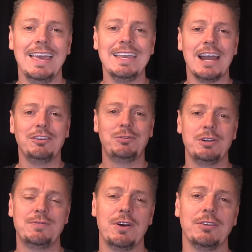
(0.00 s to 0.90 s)
Hey guys, it's
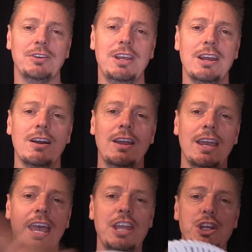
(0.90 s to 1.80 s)
Rich Ferguson here,
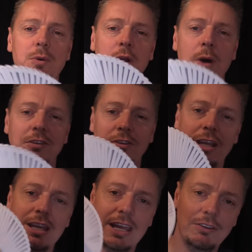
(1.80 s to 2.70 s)
and you requested
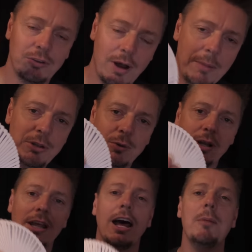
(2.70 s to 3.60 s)
it, and so I'm
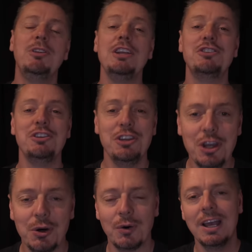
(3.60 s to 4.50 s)
doing it. I'm teaching
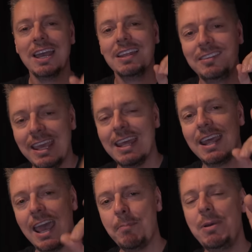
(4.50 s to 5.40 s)
you
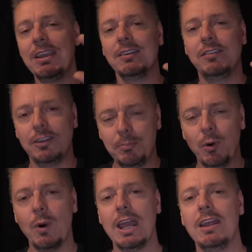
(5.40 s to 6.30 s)
10 epic and
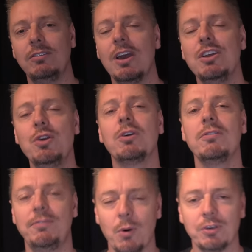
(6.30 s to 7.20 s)
simple ways you
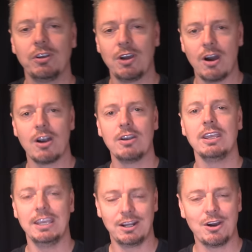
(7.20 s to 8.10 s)
can force a
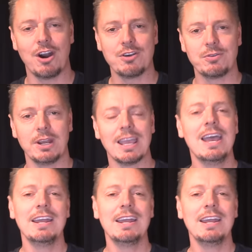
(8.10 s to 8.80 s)
card in a card trick.